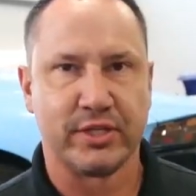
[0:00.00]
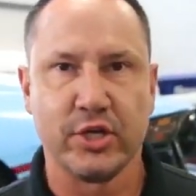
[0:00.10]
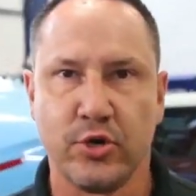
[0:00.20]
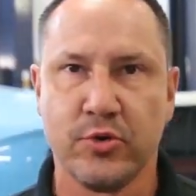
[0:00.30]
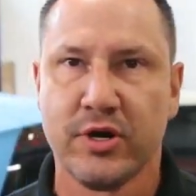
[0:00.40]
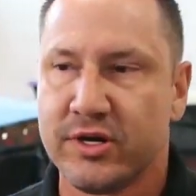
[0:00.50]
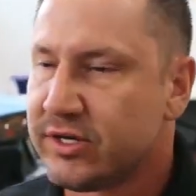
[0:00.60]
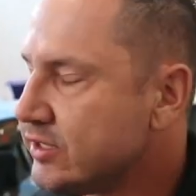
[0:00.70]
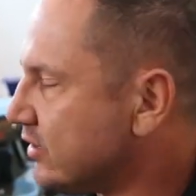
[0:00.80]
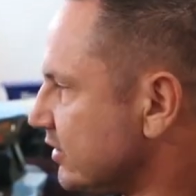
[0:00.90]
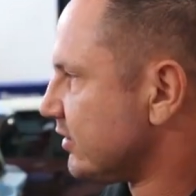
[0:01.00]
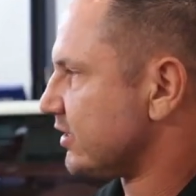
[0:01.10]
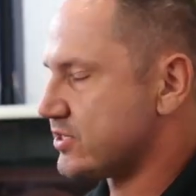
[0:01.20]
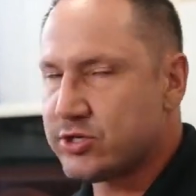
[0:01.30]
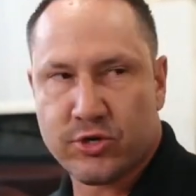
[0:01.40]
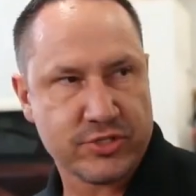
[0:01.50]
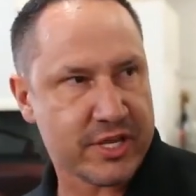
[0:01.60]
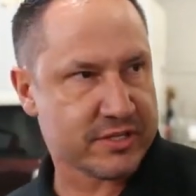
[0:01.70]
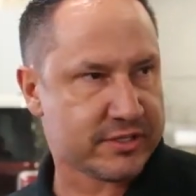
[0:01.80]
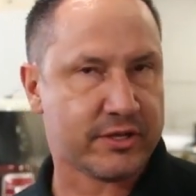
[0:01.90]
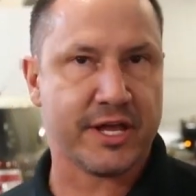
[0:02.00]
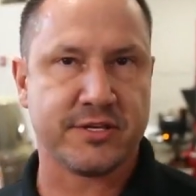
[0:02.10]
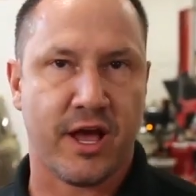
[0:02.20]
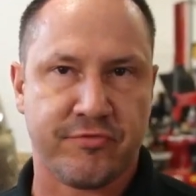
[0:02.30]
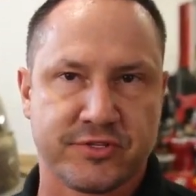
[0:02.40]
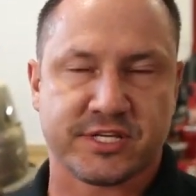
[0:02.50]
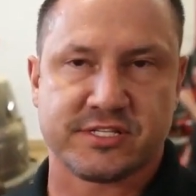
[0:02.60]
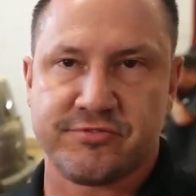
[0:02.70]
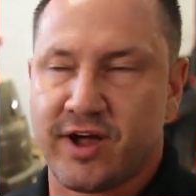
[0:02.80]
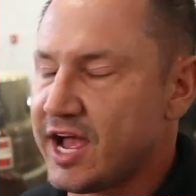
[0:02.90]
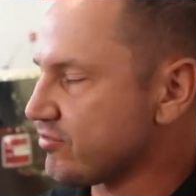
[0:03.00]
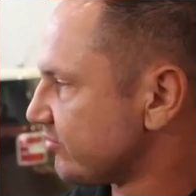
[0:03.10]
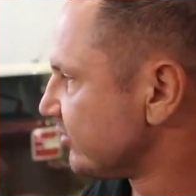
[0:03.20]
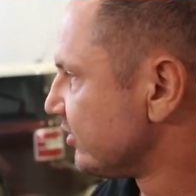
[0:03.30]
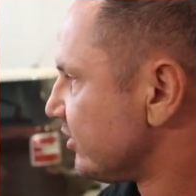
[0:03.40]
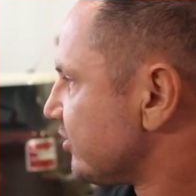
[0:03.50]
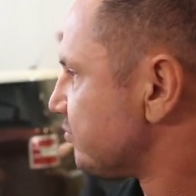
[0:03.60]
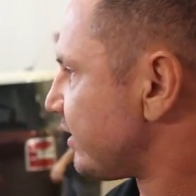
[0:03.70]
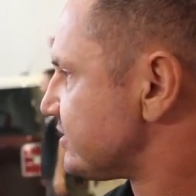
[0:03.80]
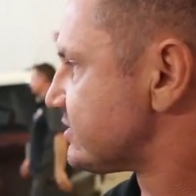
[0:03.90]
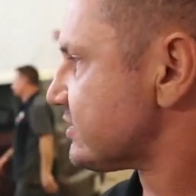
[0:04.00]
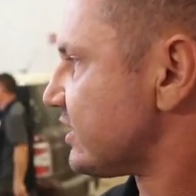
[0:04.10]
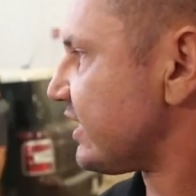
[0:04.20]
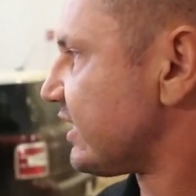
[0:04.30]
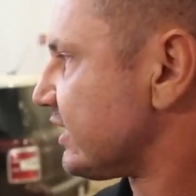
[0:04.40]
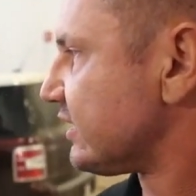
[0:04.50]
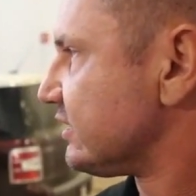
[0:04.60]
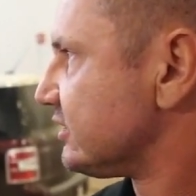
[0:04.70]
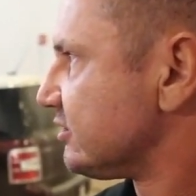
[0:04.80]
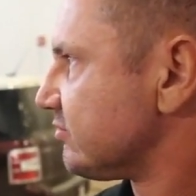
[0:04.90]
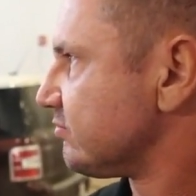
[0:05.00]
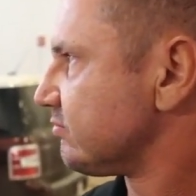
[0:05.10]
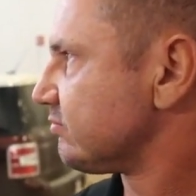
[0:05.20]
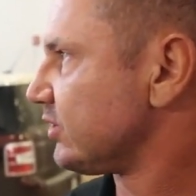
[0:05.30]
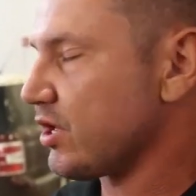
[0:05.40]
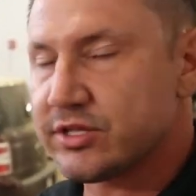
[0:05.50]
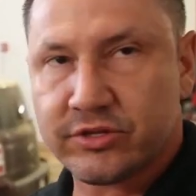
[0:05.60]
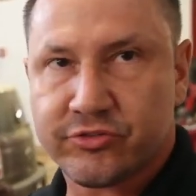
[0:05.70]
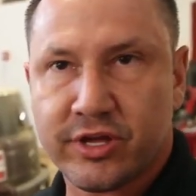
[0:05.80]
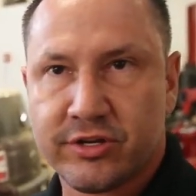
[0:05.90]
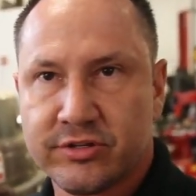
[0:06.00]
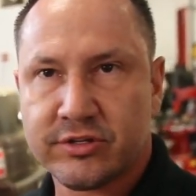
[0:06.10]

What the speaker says: blue, like Serge said, a little Eiffel 65, but no, it looks good.